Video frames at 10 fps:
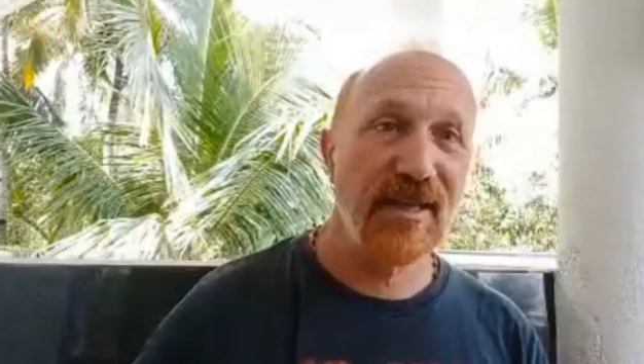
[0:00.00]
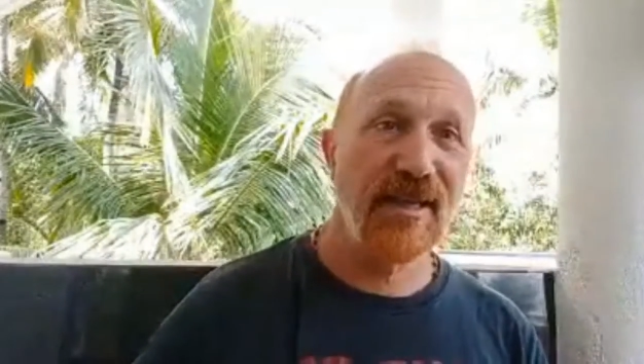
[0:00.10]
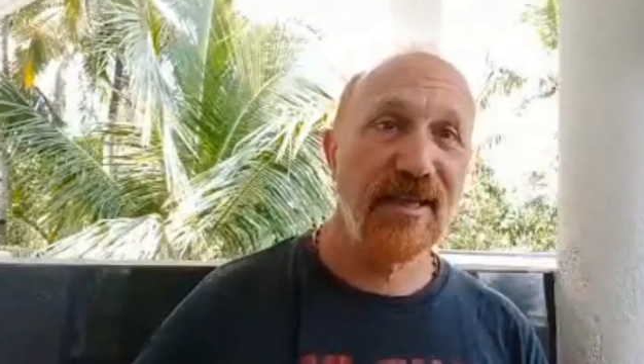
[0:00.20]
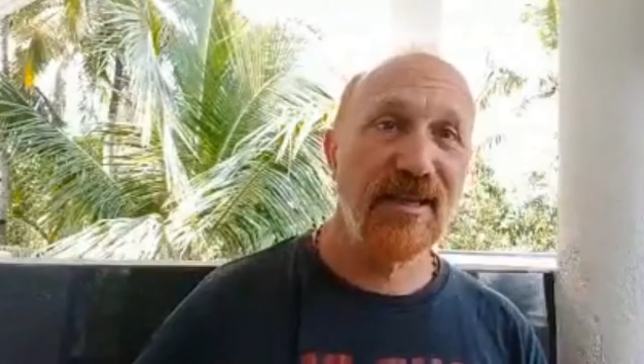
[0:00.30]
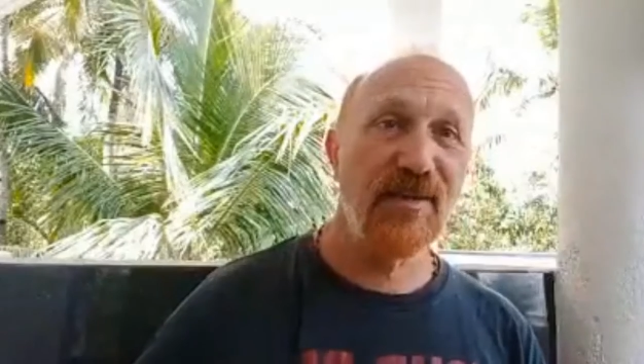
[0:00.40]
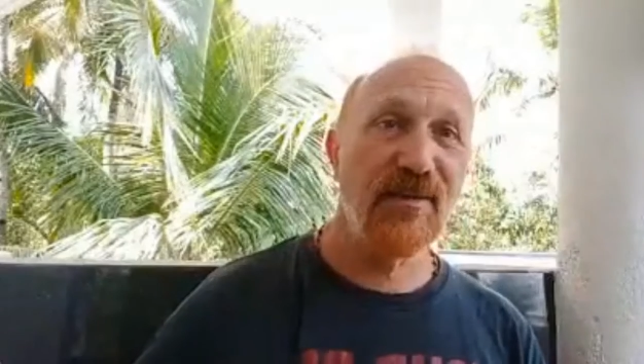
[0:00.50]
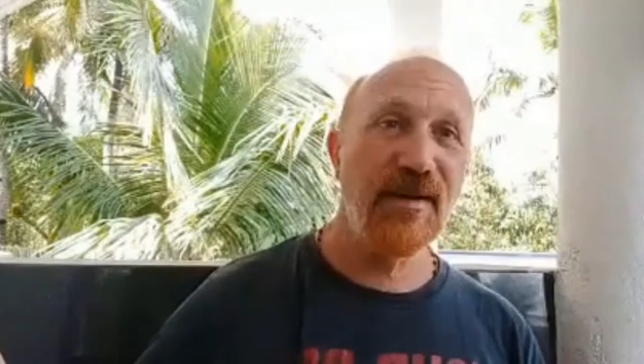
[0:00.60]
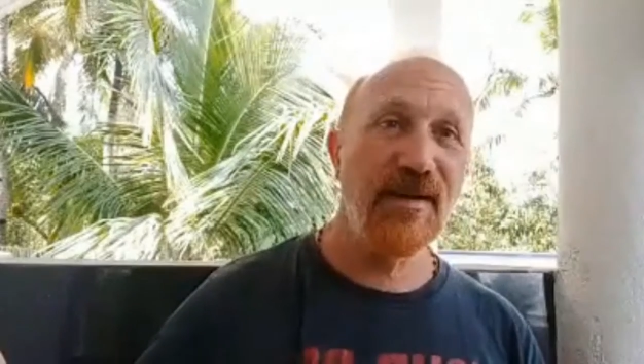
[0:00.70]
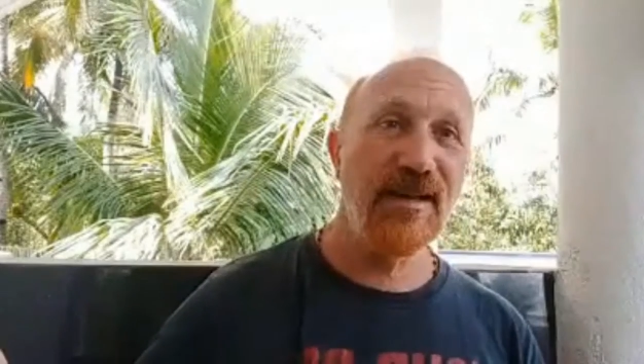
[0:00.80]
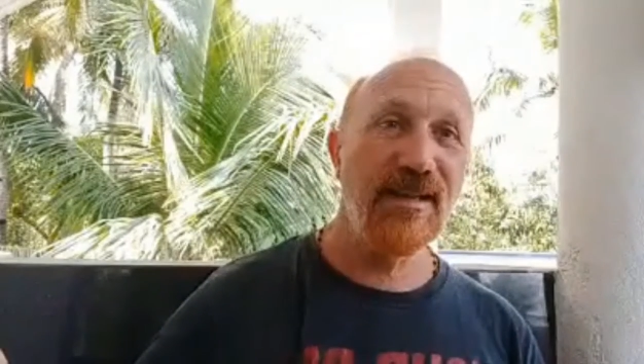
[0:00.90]

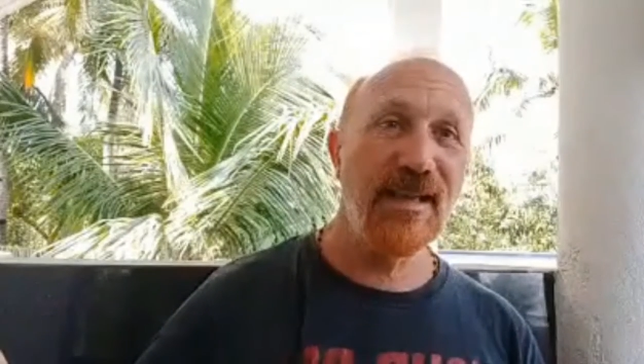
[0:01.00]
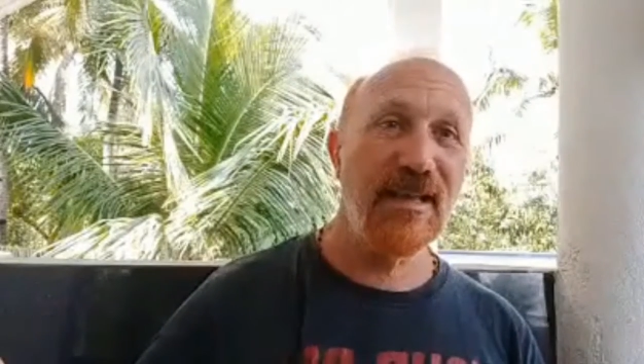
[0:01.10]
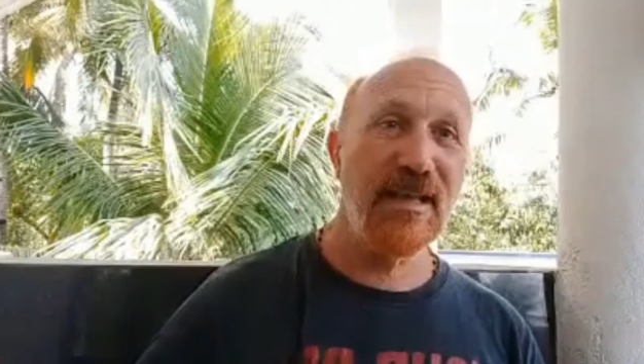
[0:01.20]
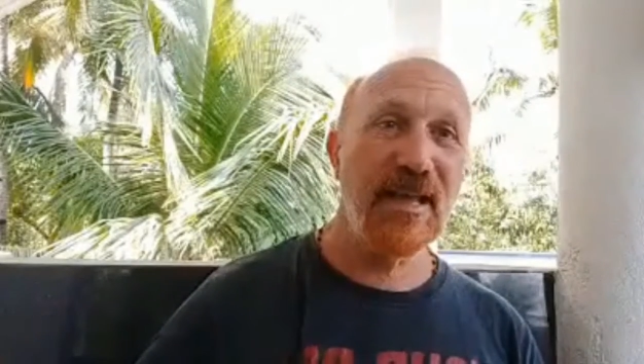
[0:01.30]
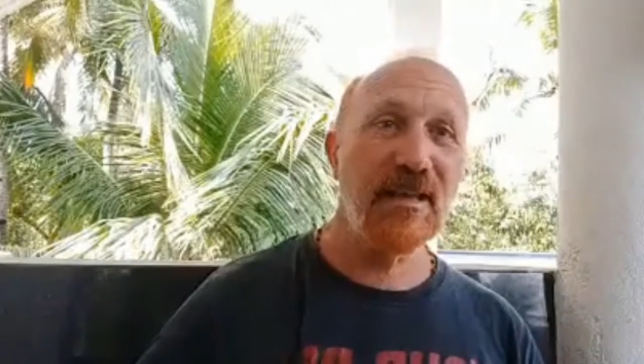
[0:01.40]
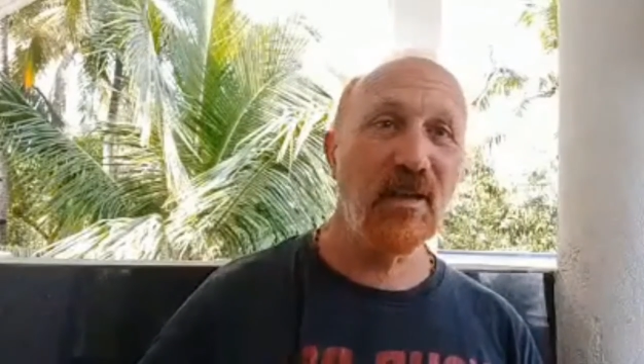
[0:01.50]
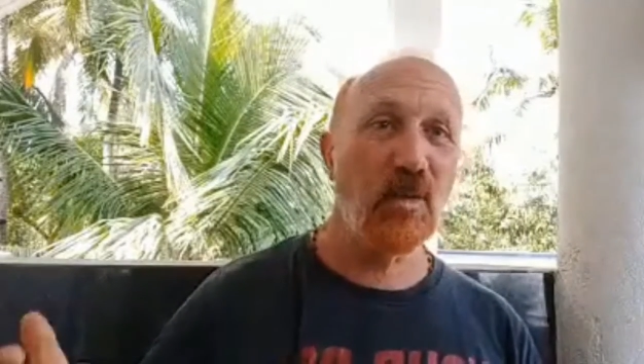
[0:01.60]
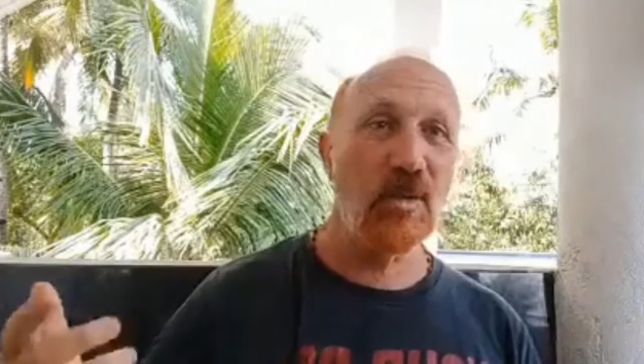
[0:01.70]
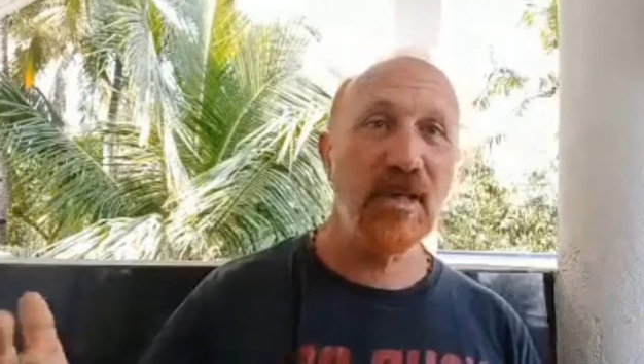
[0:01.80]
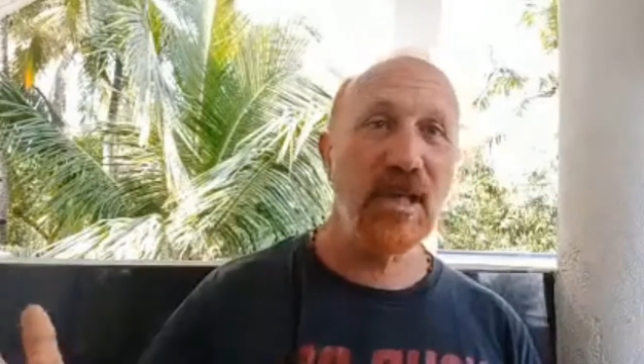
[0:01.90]
and the
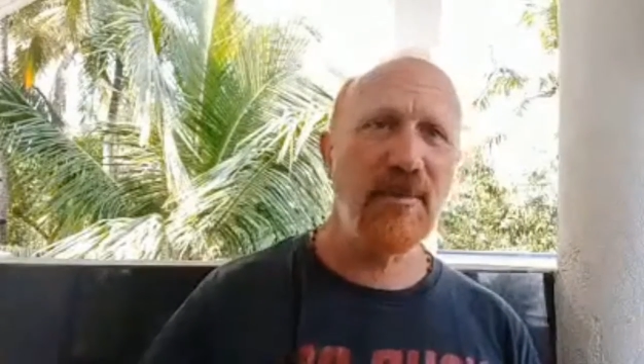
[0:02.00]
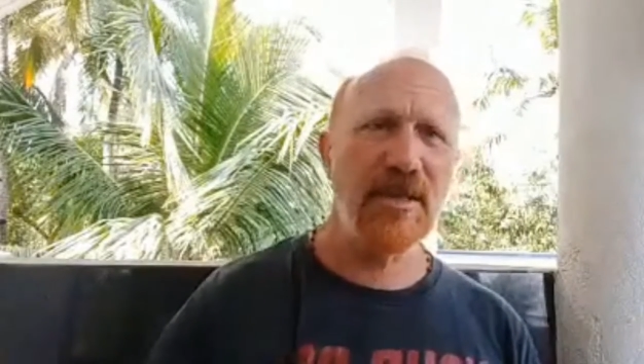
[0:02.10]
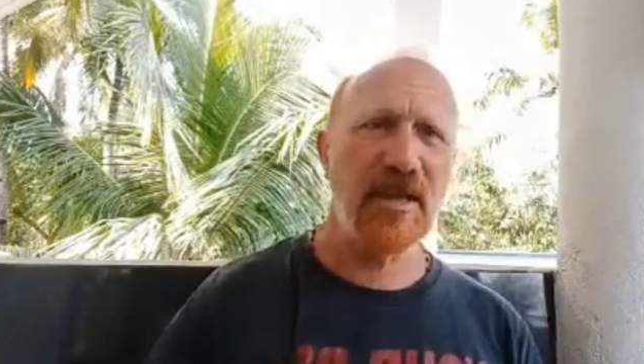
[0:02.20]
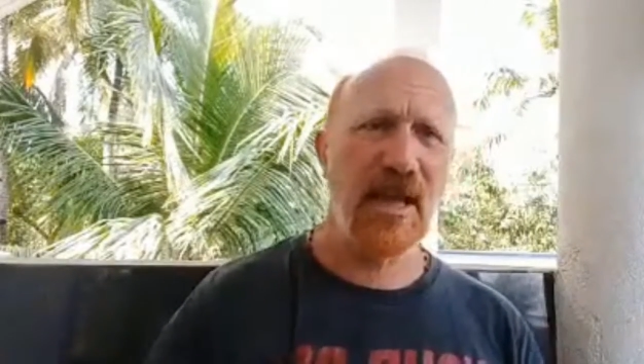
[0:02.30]
Lord came and said,